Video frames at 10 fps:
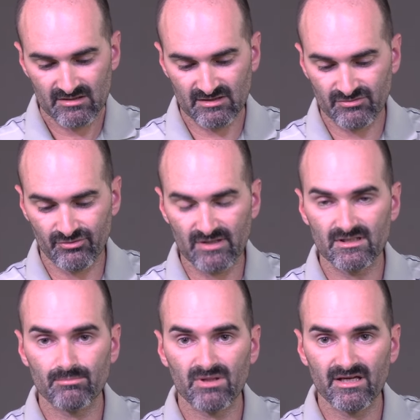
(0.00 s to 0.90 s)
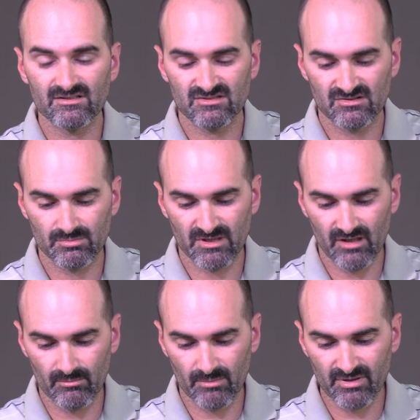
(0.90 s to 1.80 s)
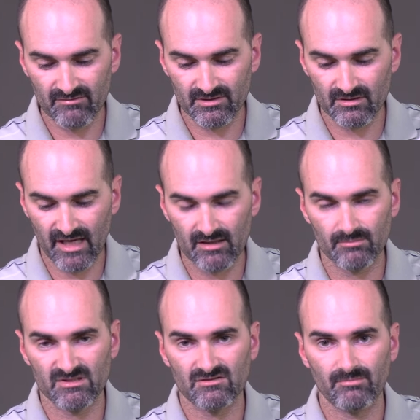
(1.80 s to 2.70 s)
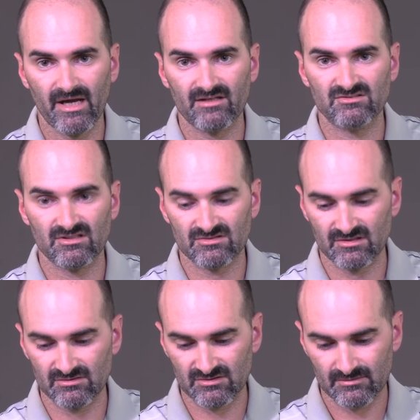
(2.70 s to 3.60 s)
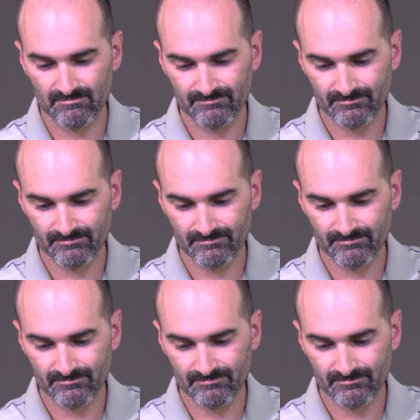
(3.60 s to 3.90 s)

This friendly place has become a pivotal element of my existence.